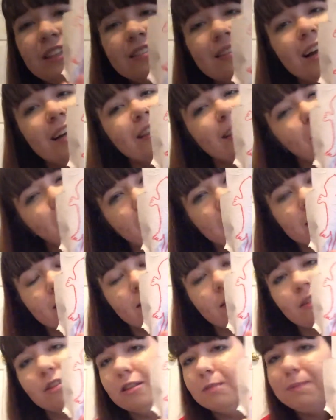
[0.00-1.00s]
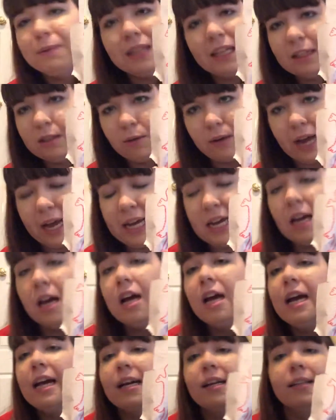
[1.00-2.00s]
It's not the best lizard, but that's okay
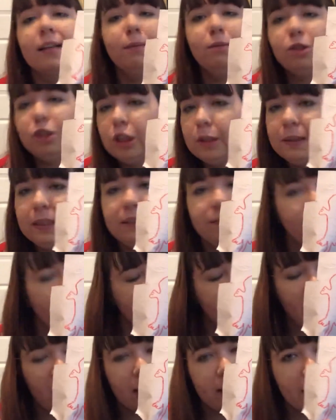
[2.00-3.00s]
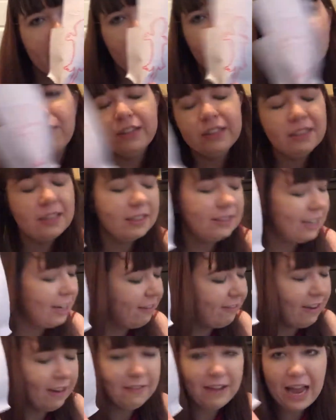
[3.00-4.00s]
because I'm just doing it for fun, and if it doesn't
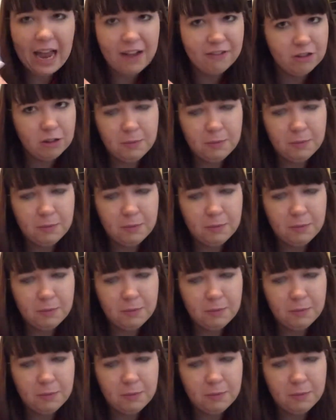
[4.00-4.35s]
have